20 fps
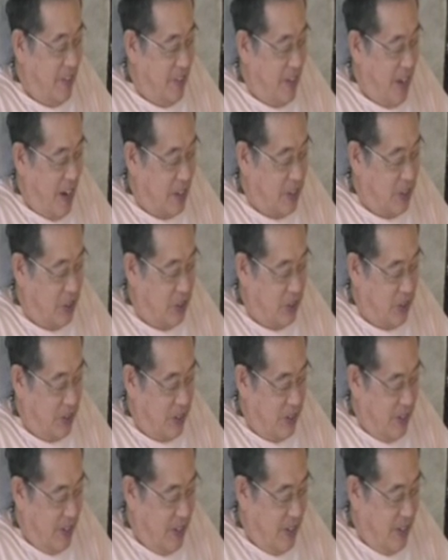
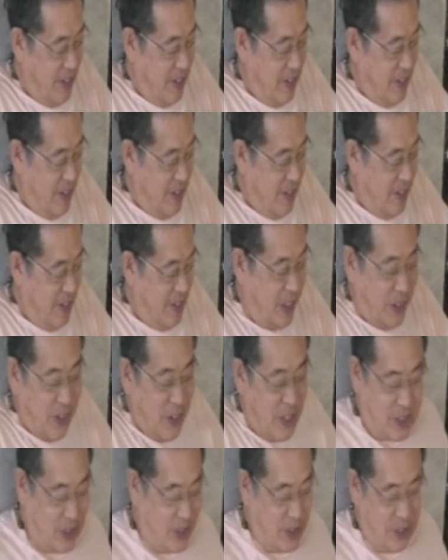actually,
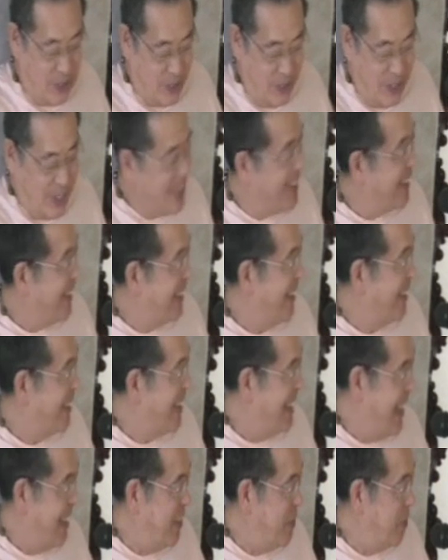Dhritarashtra couldn't do anything.
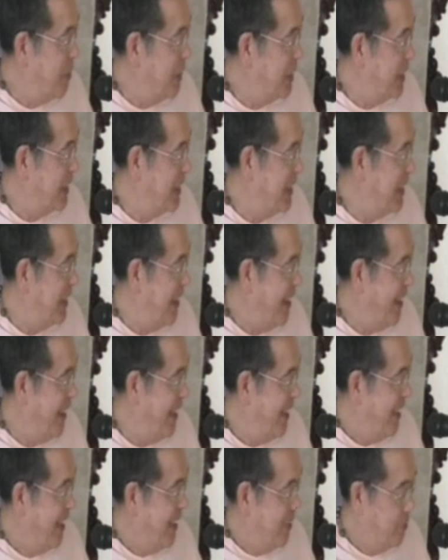He had no position at
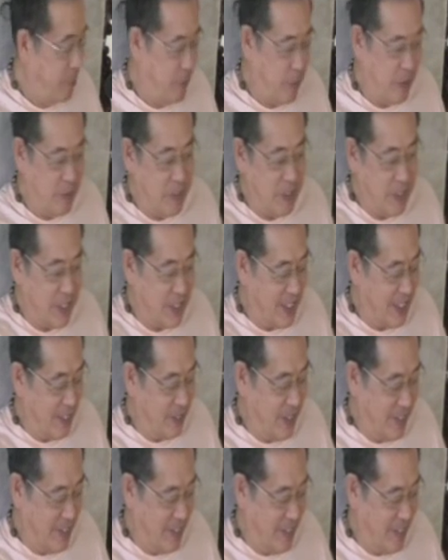all. Previously,
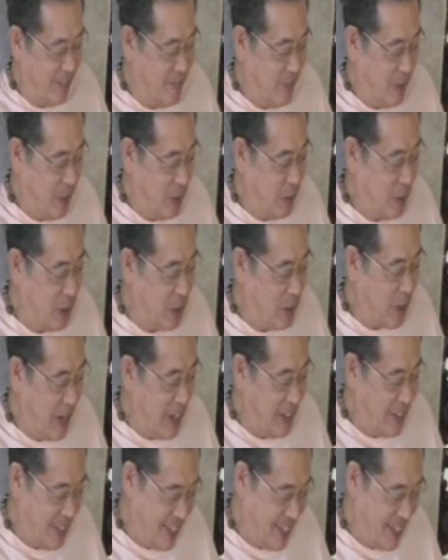when Vidura tried, he